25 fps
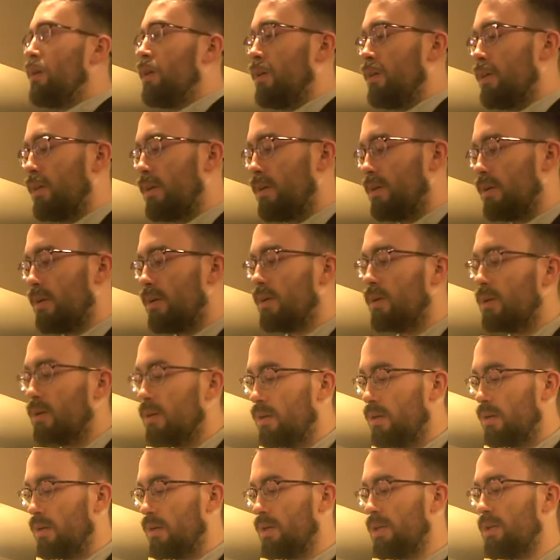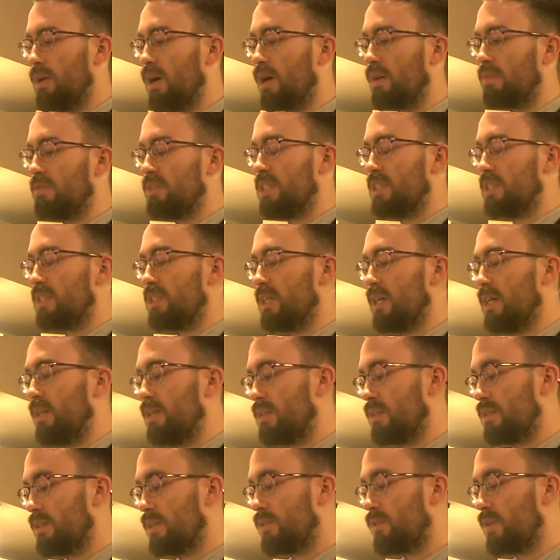And knot of
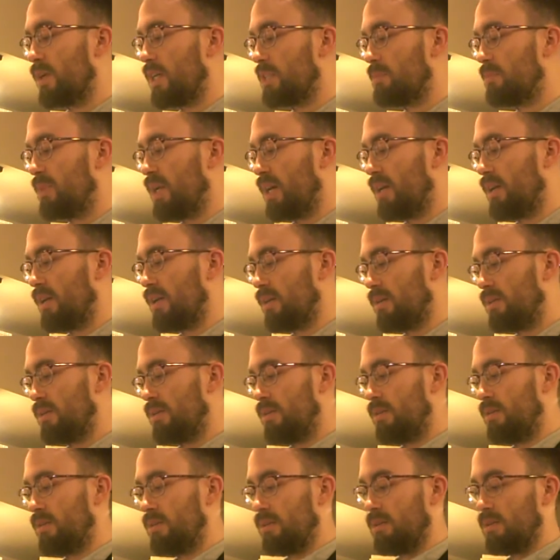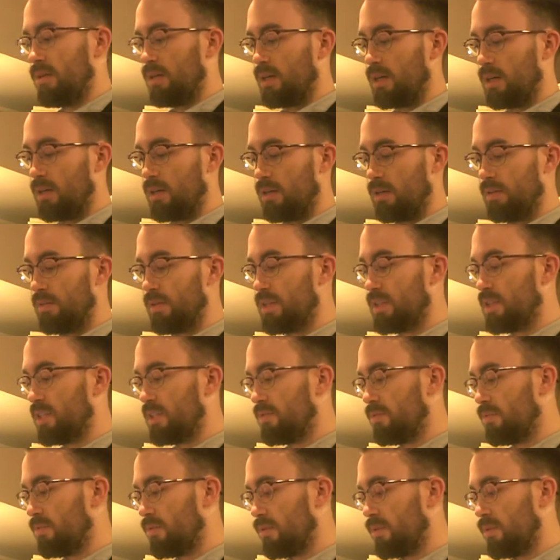distends, address panicked. Uh, and this is
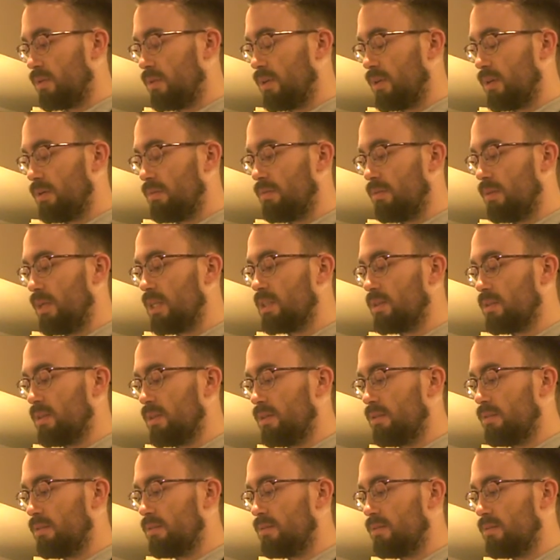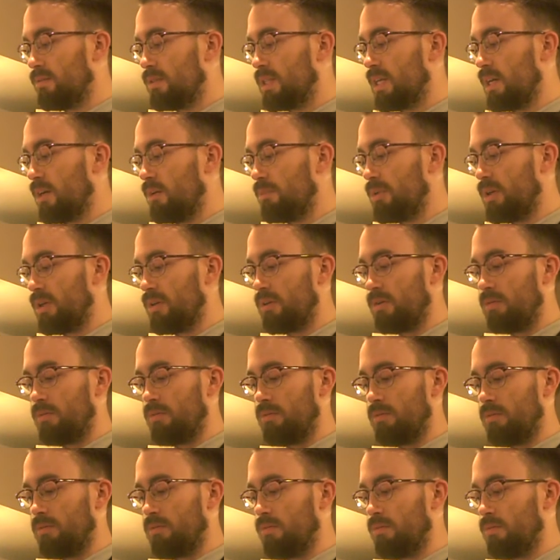for uh, Leslie Scalapino,
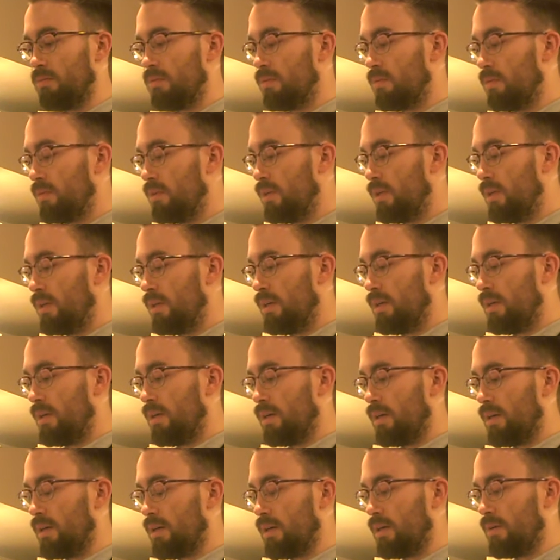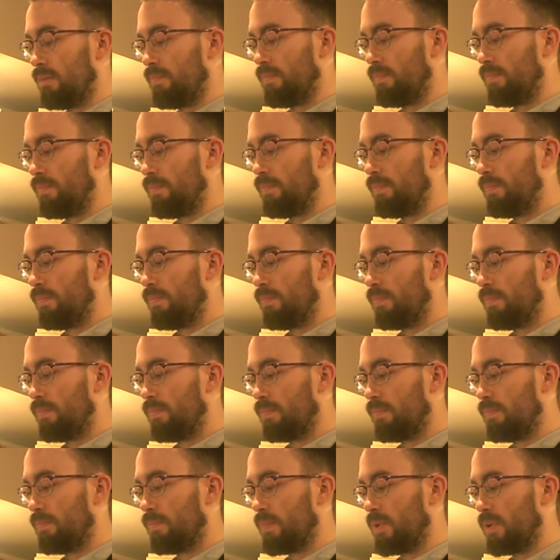who, um,
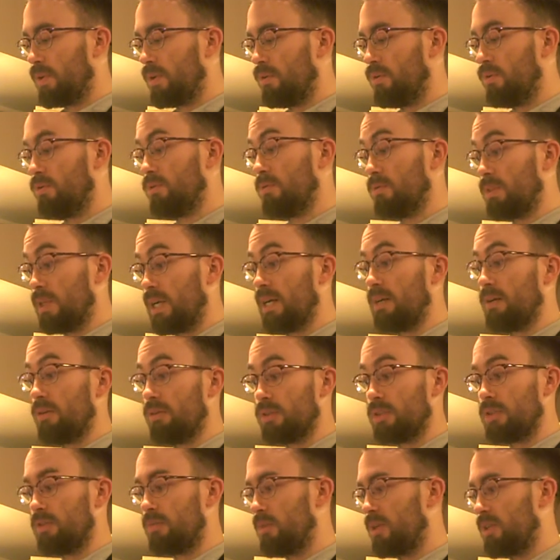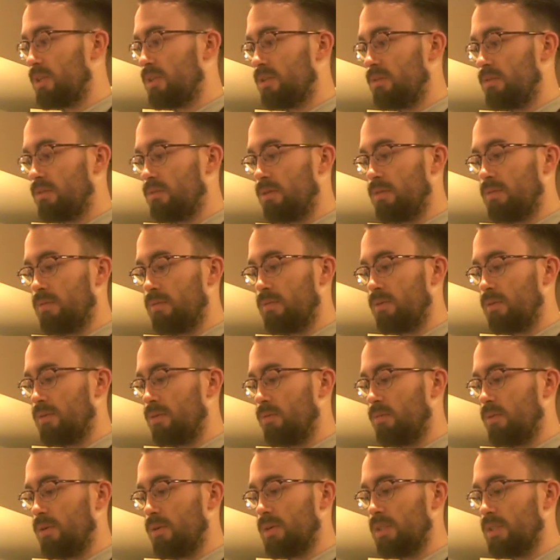who I owe so much to. Her,
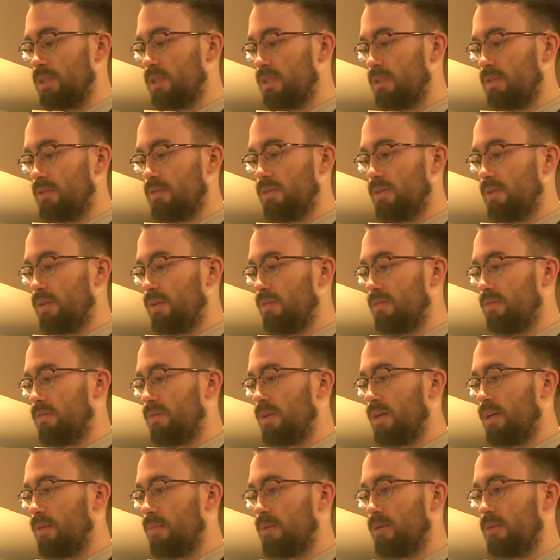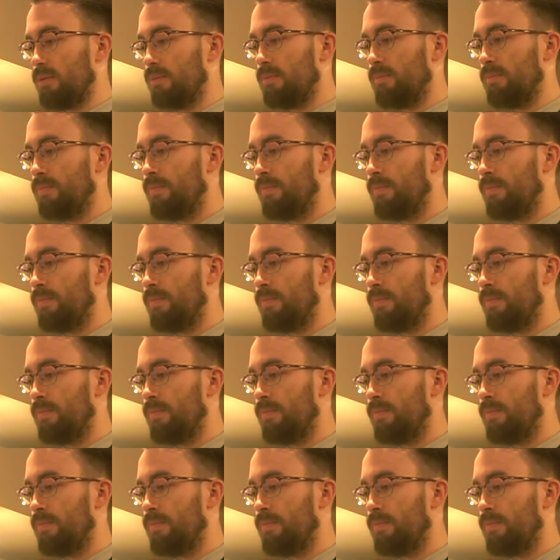her work is just phenomenal.